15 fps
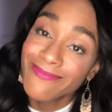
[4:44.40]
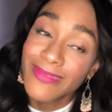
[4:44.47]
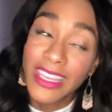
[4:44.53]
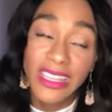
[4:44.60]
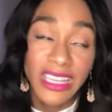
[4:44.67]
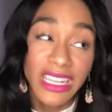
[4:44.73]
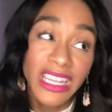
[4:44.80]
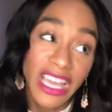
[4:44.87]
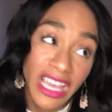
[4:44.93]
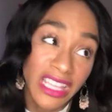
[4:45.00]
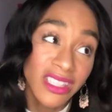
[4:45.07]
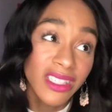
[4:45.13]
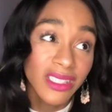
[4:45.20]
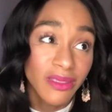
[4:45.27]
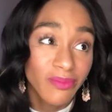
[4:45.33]
And then
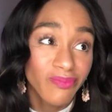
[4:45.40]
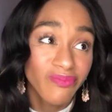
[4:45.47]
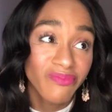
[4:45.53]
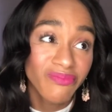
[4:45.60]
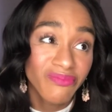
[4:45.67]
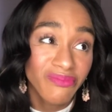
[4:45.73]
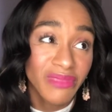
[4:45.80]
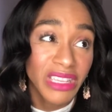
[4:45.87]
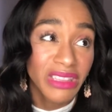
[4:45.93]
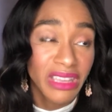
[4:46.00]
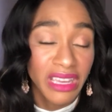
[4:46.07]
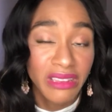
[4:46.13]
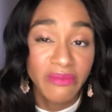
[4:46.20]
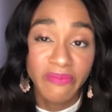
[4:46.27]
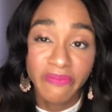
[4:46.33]
kids. And
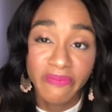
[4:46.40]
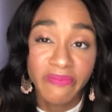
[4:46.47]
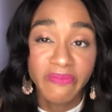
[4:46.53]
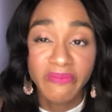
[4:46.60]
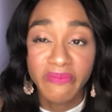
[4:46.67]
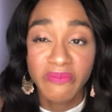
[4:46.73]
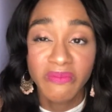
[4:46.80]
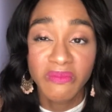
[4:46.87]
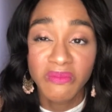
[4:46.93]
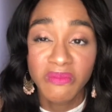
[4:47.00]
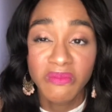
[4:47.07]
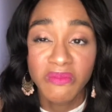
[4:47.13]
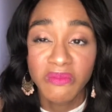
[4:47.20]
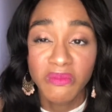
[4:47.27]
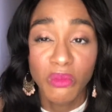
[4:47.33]
then
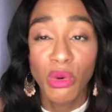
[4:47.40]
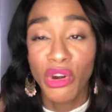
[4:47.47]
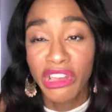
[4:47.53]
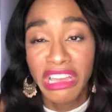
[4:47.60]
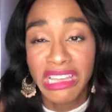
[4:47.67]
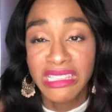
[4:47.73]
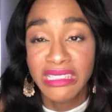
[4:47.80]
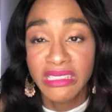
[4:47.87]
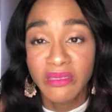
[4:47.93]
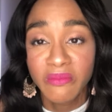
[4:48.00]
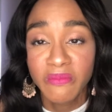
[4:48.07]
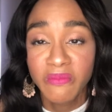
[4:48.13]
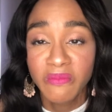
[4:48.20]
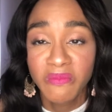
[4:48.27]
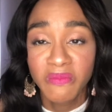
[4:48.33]
more kids.
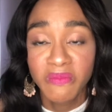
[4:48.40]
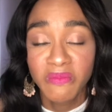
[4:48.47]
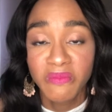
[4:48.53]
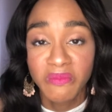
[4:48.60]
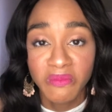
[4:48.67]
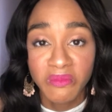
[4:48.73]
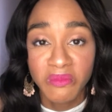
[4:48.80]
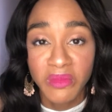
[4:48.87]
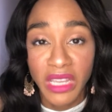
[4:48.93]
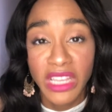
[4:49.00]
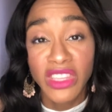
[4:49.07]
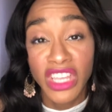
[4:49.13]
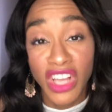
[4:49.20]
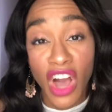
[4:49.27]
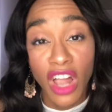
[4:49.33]

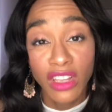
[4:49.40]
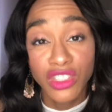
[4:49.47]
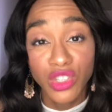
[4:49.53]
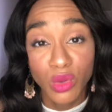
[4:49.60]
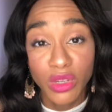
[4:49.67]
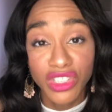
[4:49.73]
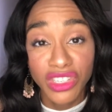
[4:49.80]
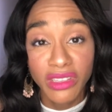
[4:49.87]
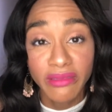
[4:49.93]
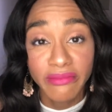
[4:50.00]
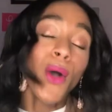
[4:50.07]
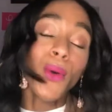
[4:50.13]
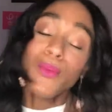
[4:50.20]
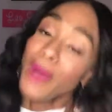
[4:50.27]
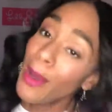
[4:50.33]
And then college tuition.
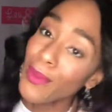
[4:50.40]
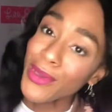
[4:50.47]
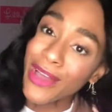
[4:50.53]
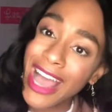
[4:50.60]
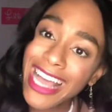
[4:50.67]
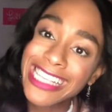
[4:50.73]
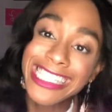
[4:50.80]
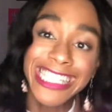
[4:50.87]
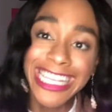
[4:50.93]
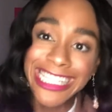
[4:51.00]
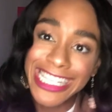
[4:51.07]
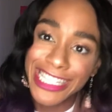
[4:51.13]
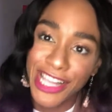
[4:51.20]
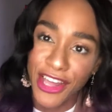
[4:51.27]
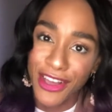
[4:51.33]
Well, you guys, this
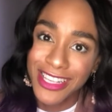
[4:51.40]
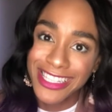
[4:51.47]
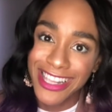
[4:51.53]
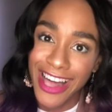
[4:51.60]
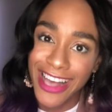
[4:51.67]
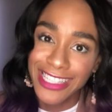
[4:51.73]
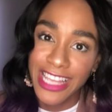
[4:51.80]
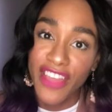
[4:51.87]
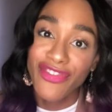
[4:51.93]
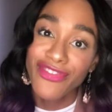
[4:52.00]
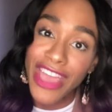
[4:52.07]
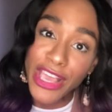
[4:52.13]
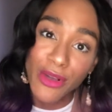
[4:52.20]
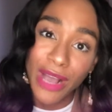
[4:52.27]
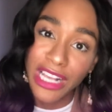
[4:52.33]
is Clara's Closet.
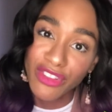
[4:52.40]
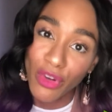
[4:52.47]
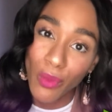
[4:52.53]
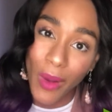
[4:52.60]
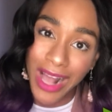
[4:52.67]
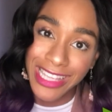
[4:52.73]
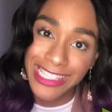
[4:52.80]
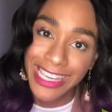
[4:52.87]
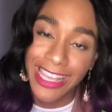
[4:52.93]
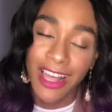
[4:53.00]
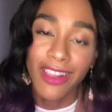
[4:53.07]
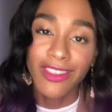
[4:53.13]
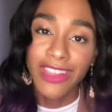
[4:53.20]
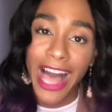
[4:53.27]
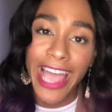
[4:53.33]
Thank you guys for watching.
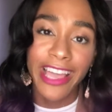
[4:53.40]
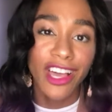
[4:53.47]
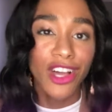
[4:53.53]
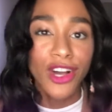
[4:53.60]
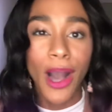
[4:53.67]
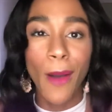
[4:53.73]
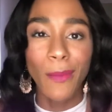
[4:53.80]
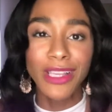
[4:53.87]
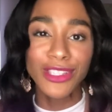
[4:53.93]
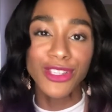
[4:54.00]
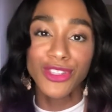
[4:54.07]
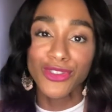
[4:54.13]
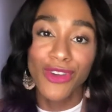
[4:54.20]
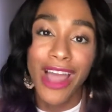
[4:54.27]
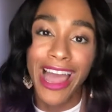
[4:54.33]
Like, comment,
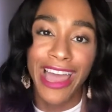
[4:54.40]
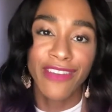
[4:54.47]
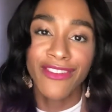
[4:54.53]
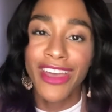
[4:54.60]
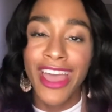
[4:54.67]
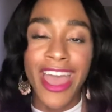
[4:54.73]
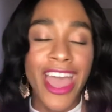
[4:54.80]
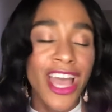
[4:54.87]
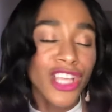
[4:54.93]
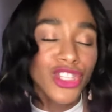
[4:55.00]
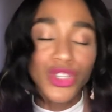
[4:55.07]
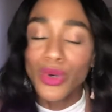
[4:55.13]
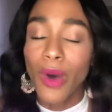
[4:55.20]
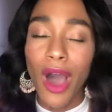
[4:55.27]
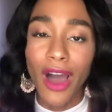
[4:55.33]
subscribe.
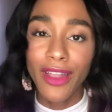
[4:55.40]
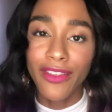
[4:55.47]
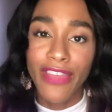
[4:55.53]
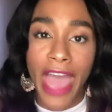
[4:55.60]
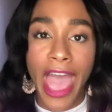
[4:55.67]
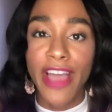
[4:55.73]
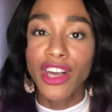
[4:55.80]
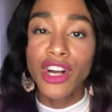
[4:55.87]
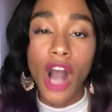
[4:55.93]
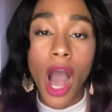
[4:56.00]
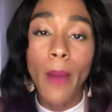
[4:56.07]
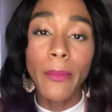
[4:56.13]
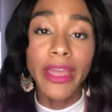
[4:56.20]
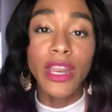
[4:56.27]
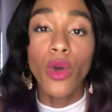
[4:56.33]
Do all of that.
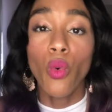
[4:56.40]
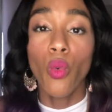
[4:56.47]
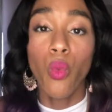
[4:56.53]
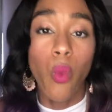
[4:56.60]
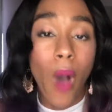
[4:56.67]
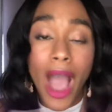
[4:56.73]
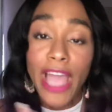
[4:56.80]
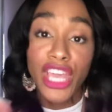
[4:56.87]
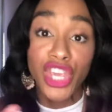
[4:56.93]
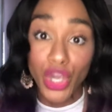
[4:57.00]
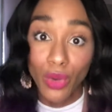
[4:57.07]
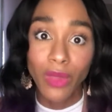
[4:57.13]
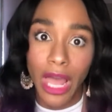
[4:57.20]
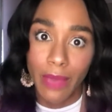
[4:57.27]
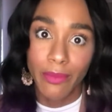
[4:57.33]
Comment why
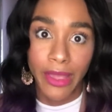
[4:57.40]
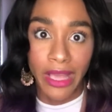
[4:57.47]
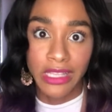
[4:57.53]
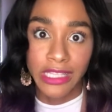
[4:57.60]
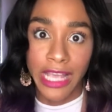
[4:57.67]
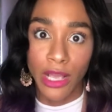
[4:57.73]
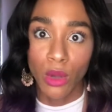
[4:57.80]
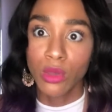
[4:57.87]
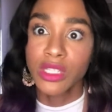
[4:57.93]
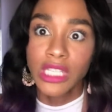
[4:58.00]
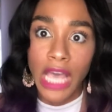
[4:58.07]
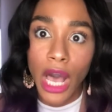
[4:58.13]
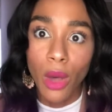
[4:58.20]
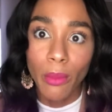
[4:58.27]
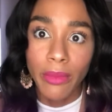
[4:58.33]
you like being single.
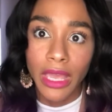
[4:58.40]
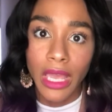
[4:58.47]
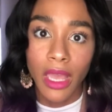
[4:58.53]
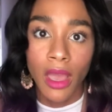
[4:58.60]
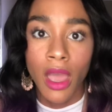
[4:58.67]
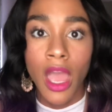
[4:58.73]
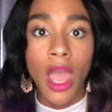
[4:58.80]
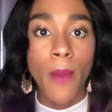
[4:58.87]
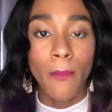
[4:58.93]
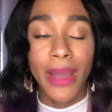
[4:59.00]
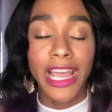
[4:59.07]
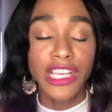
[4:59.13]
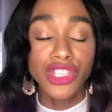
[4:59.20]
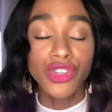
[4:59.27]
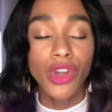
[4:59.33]
Tell me. My
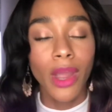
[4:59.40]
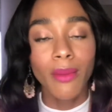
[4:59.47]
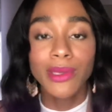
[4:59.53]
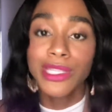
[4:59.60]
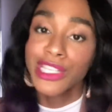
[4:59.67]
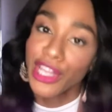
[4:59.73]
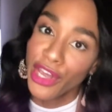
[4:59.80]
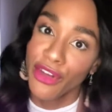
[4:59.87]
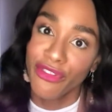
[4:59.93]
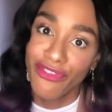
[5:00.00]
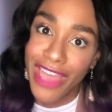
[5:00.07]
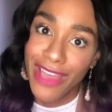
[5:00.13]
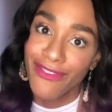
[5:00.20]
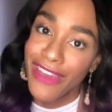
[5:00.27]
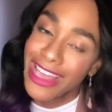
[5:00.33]
Instagram is Clara
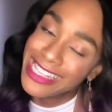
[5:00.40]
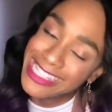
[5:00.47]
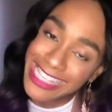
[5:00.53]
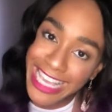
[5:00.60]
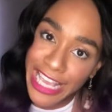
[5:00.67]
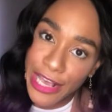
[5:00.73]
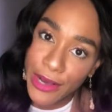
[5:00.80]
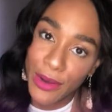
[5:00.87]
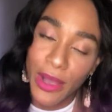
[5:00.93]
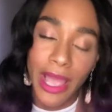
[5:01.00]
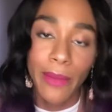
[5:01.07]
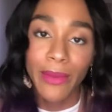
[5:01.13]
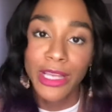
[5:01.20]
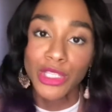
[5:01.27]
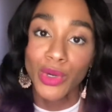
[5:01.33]
Faith CEO,
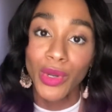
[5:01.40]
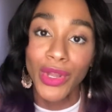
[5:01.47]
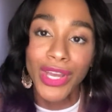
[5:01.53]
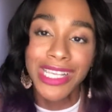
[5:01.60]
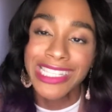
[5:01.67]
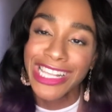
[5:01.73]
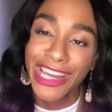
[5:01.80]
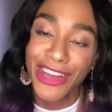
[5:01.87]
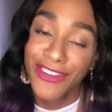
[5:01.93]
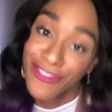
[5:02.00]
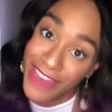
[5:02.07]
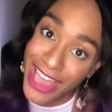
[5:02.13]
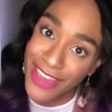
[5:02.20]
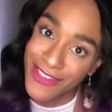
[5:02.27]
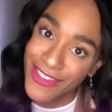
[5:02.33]
and my Twitter is Clara
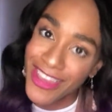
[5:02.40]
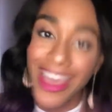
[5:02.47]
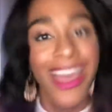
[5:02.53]
Faith.